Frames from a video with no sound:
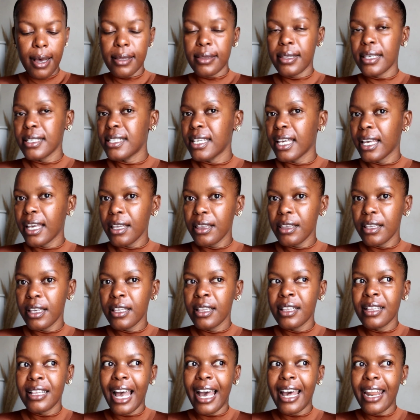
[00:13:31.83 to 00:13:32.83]
The second
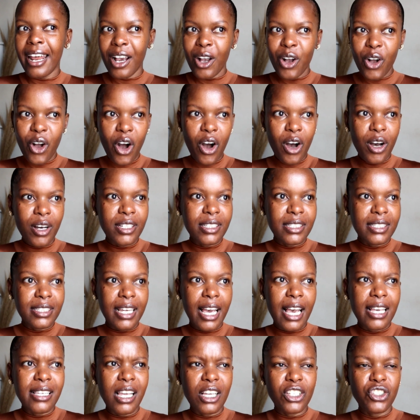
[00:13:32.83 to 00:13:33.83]
thing that I got,
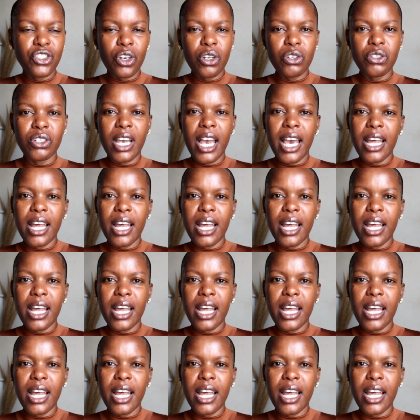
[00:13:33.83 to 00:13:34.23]
as I told you,